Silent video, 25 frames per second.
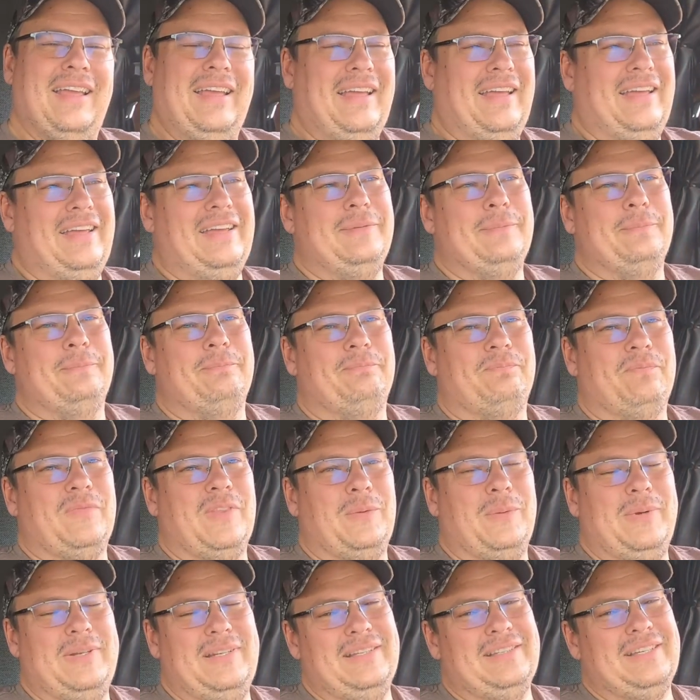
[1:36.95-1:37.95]
Hey,
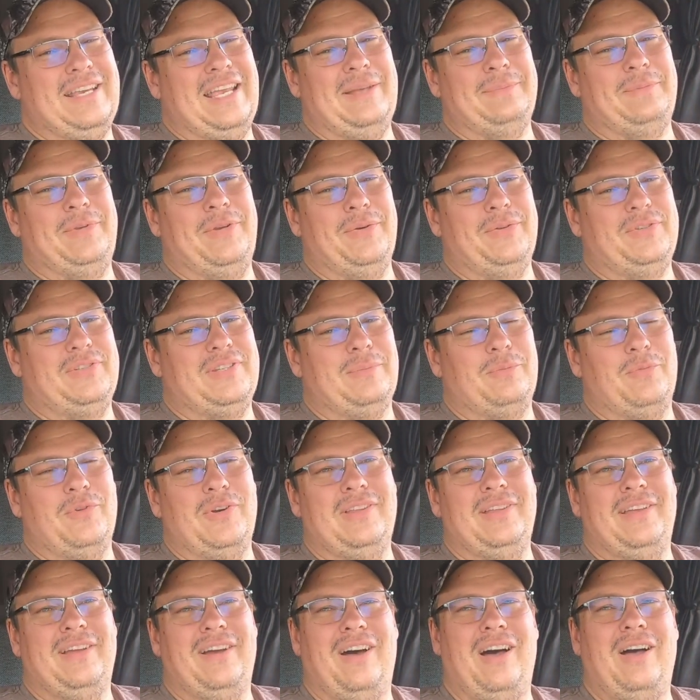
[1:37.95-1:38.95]
we just came through some
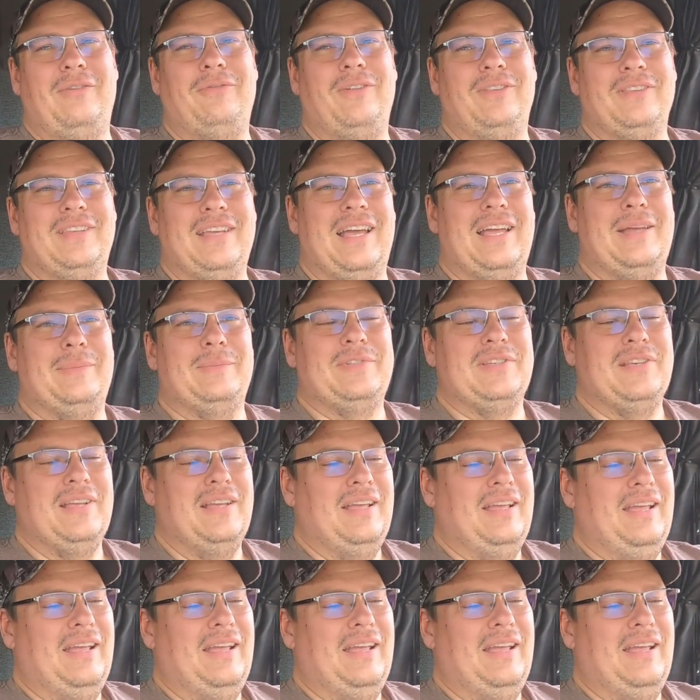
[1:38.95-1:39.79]
really awful times,